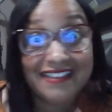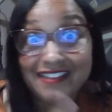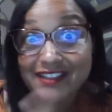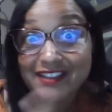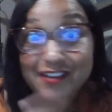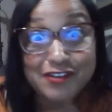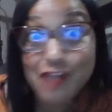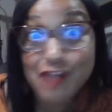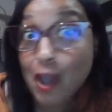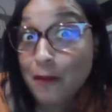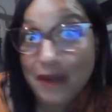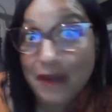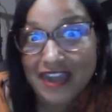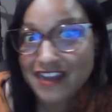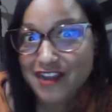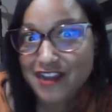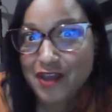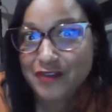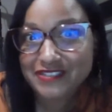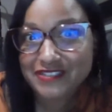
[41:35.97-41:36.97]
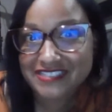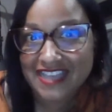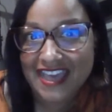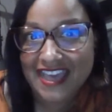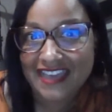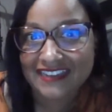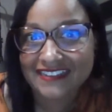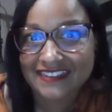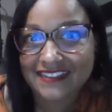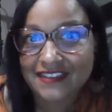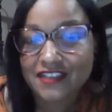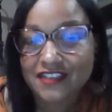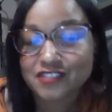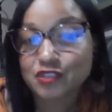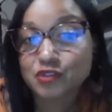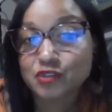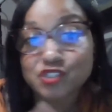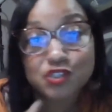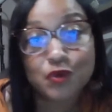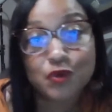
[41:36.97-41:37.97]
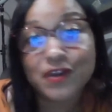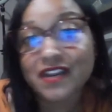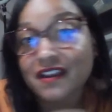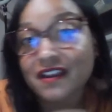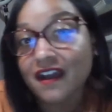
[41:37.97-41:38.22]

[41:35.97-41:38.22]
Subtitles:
Nobody knows that. So Sean and